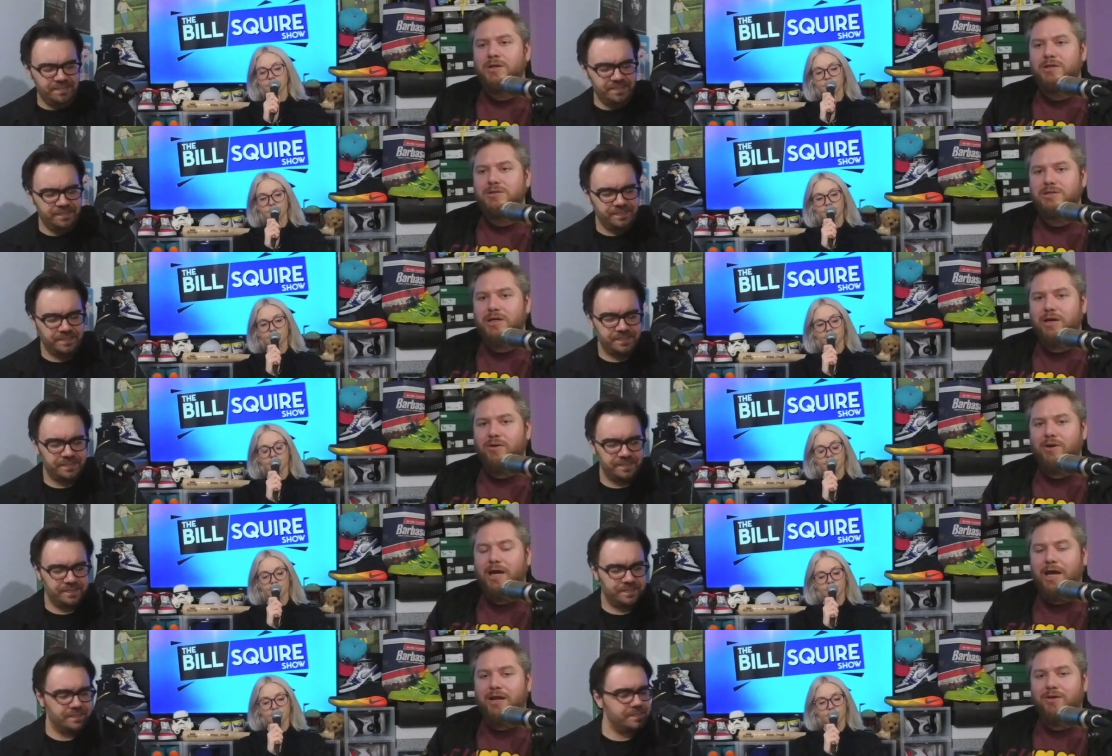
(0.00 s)
Speaker 1: Check out
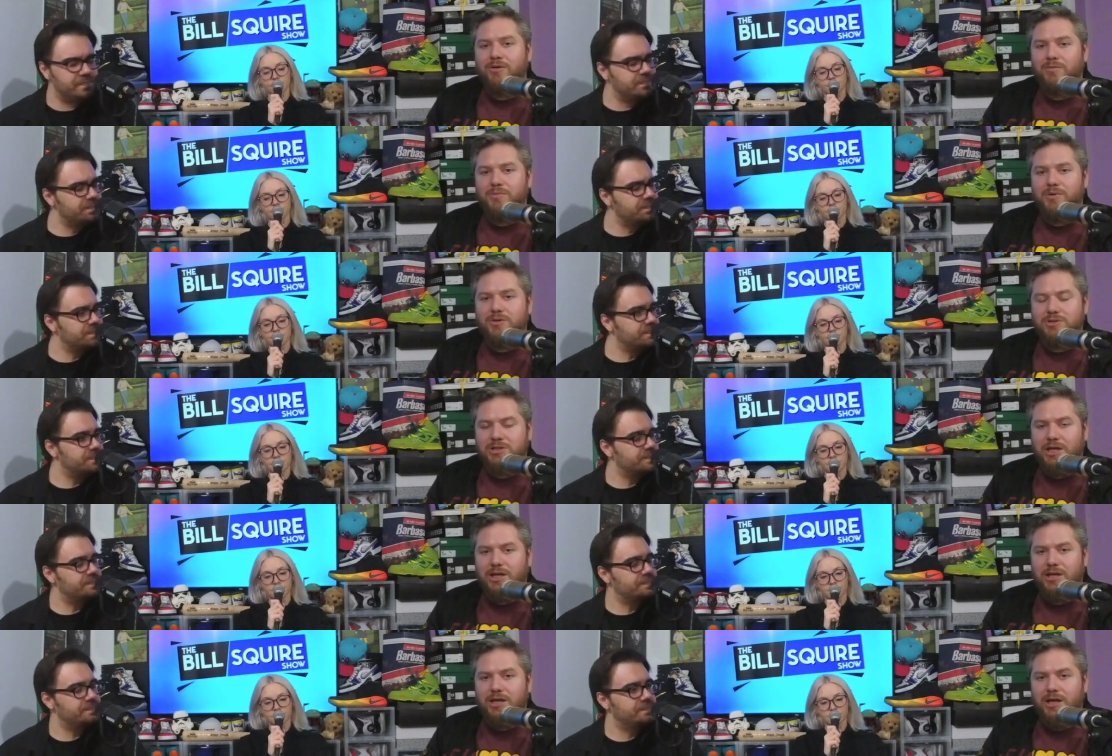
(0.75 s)
at Good Meal
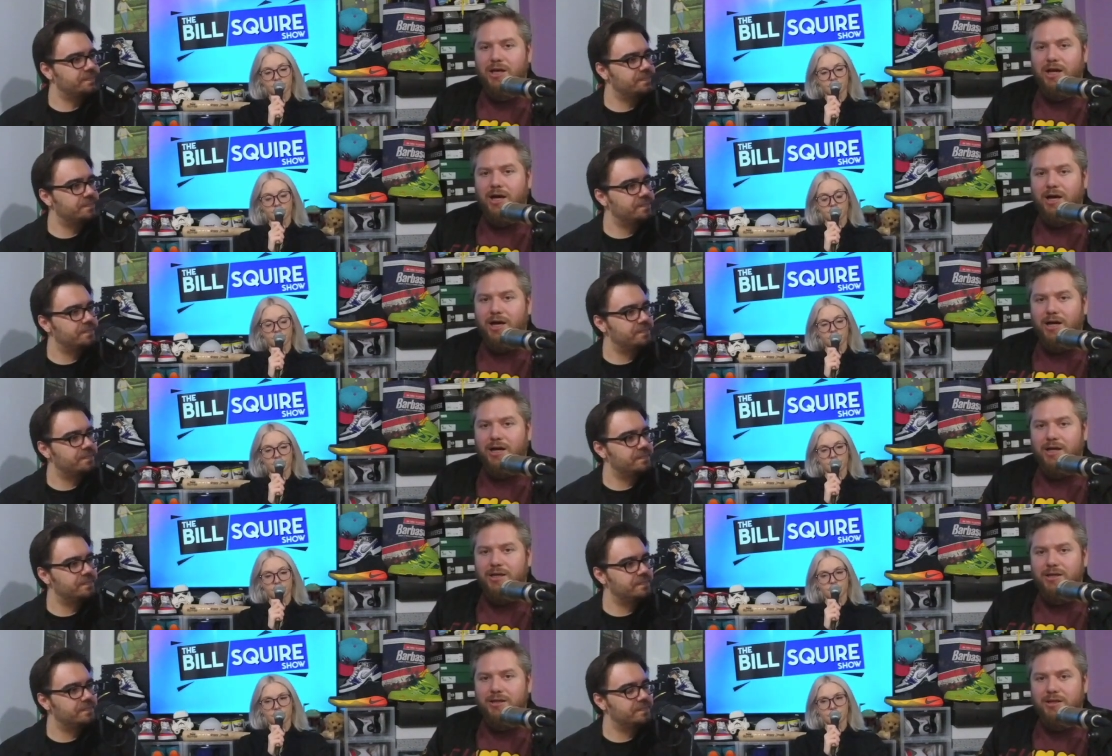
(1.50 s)
Jane
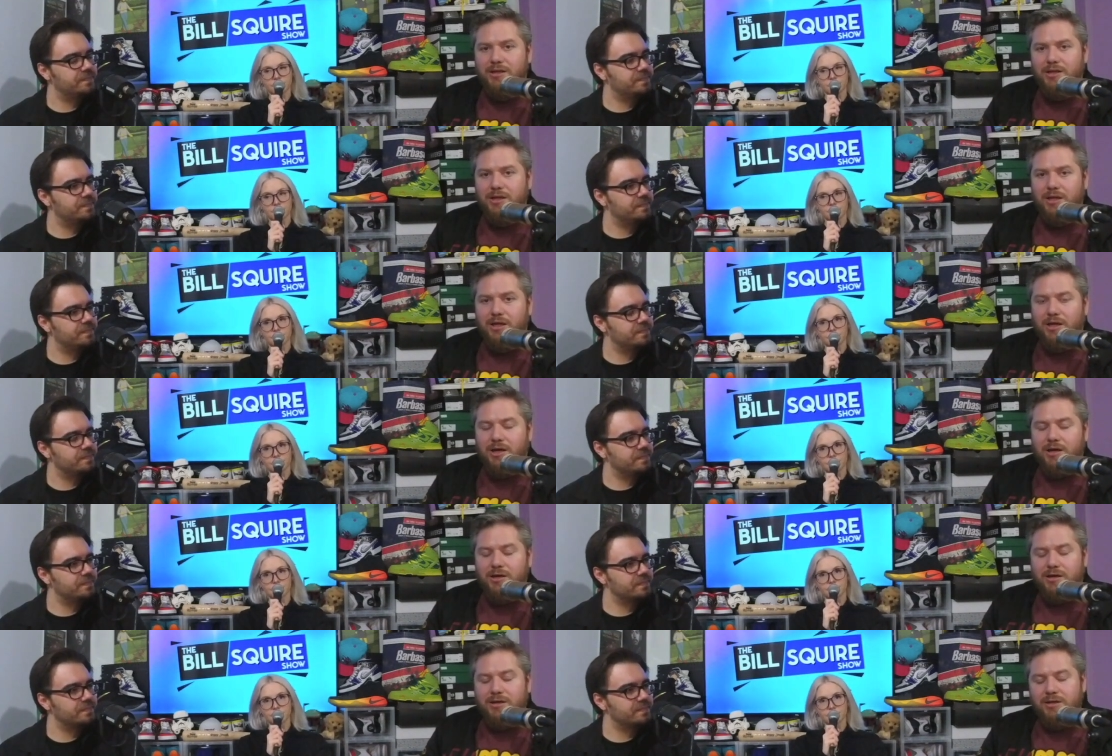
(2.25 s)
on
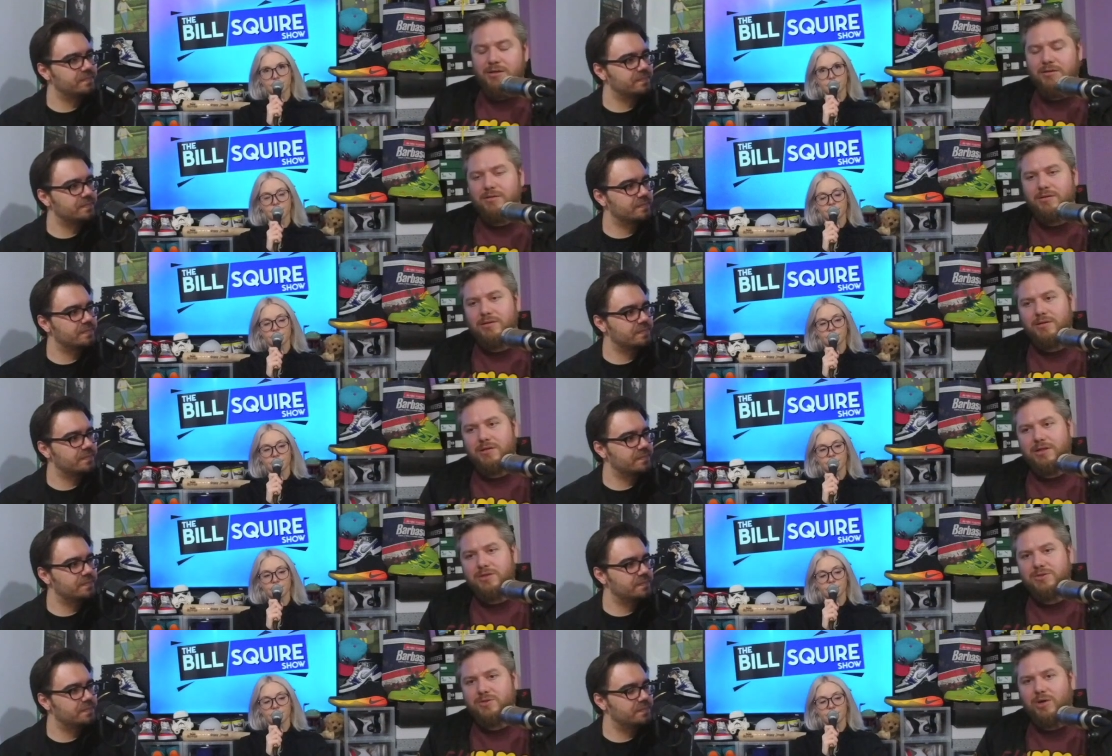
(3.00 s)
uh,
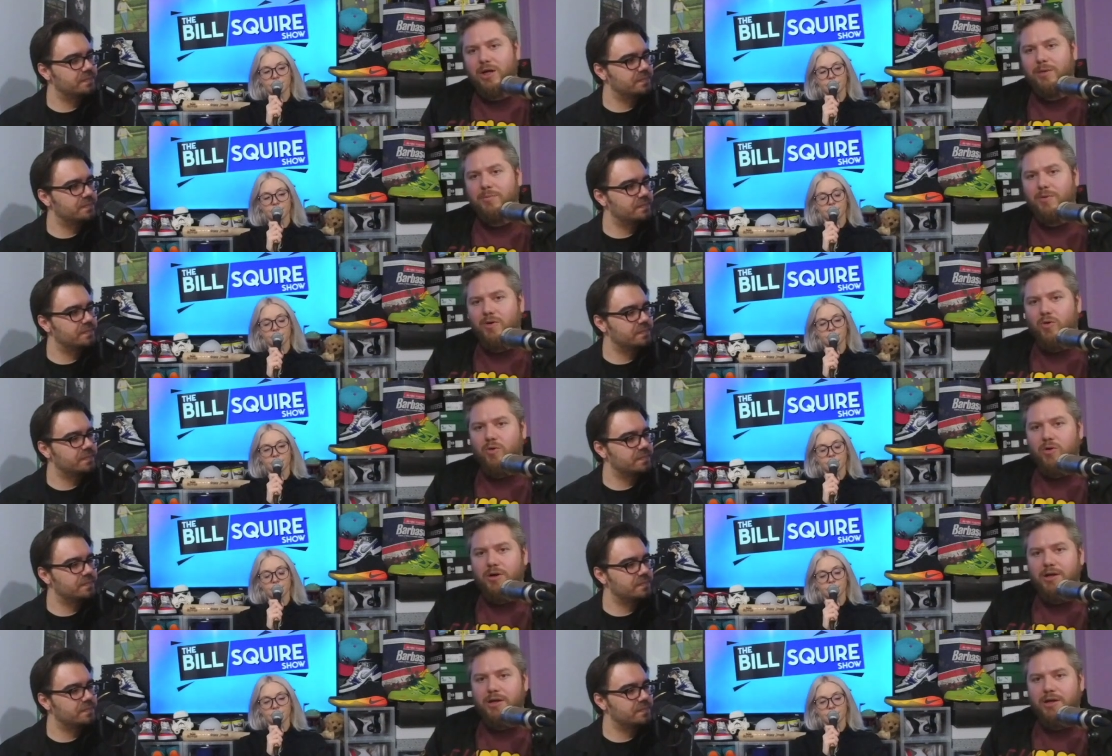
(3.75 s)
Instagram or